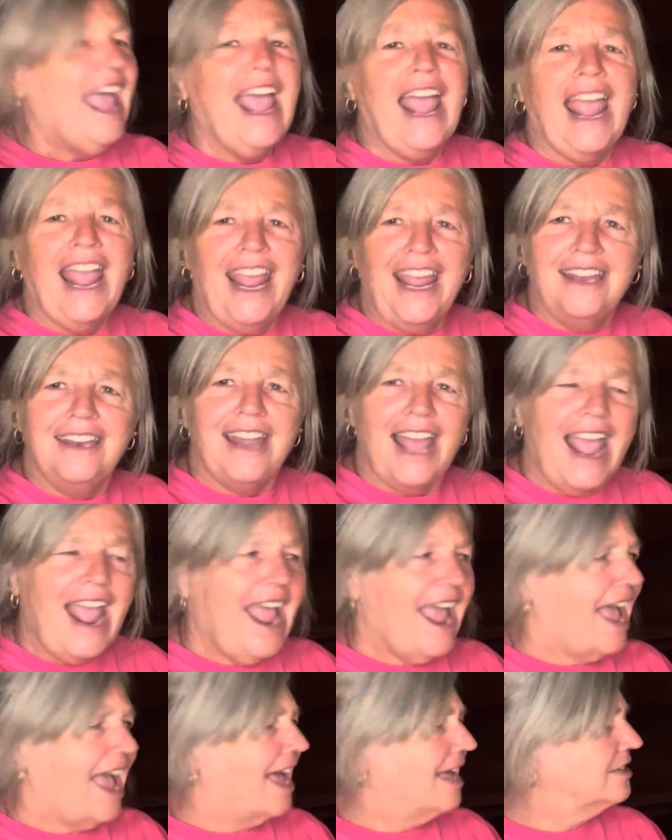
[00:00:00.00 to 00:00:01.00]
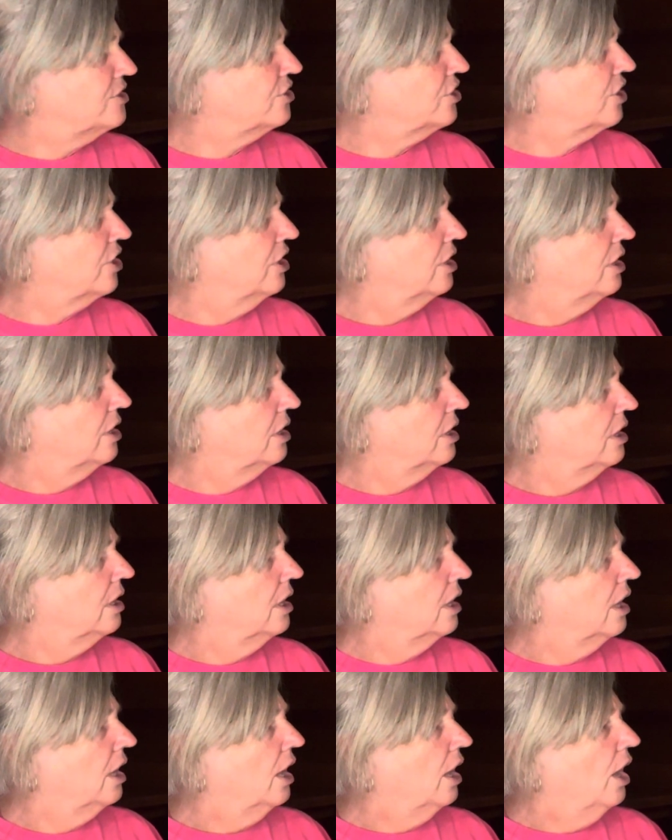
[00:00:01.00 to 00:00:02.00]
And ask,
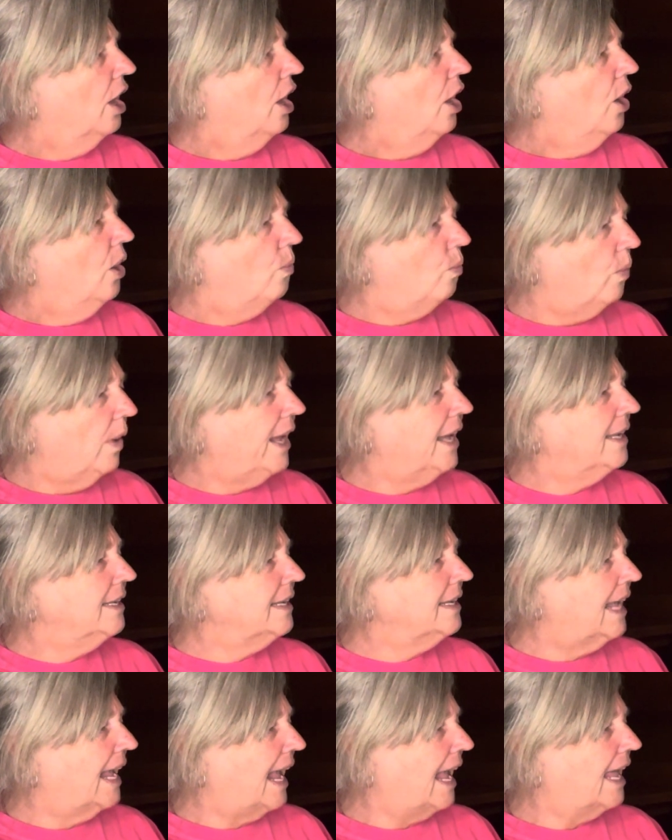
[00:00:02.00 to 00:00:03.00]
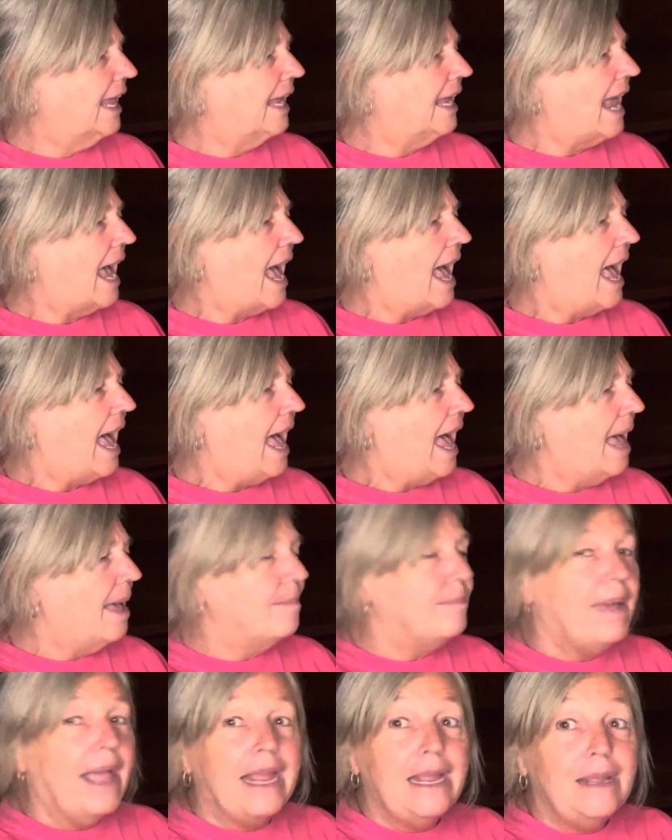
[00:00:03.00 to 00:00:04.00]
when can I
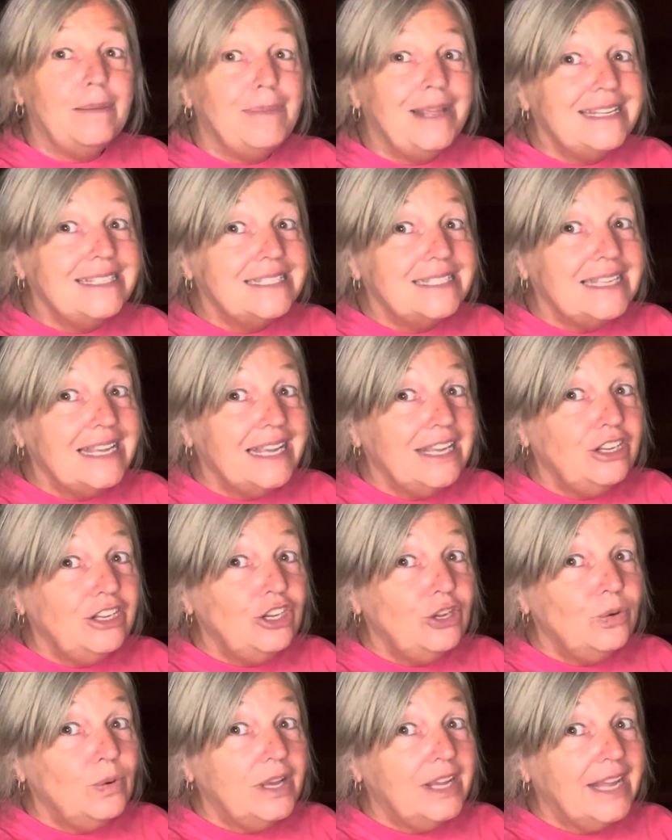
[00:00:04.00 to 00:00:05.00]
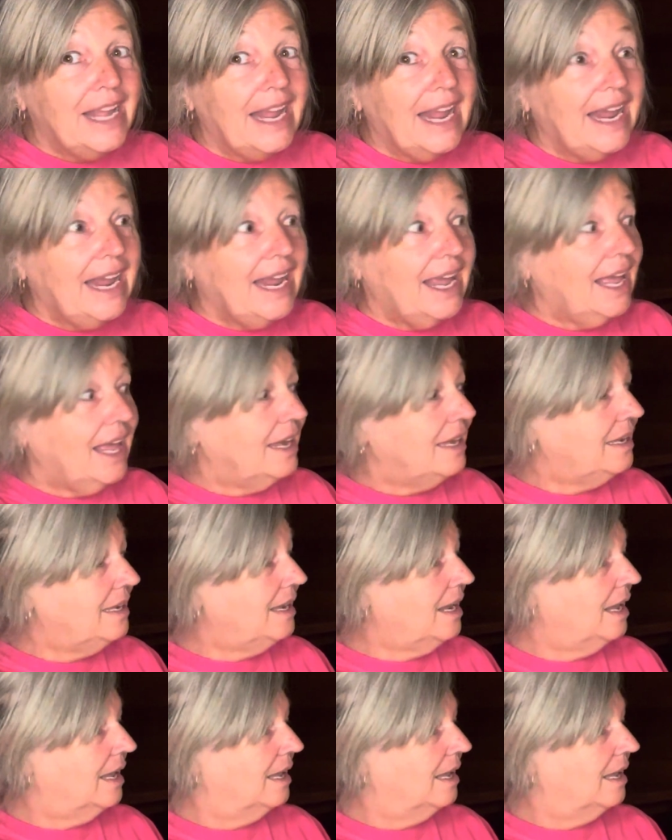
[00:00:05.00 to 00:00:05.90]
babysit you again?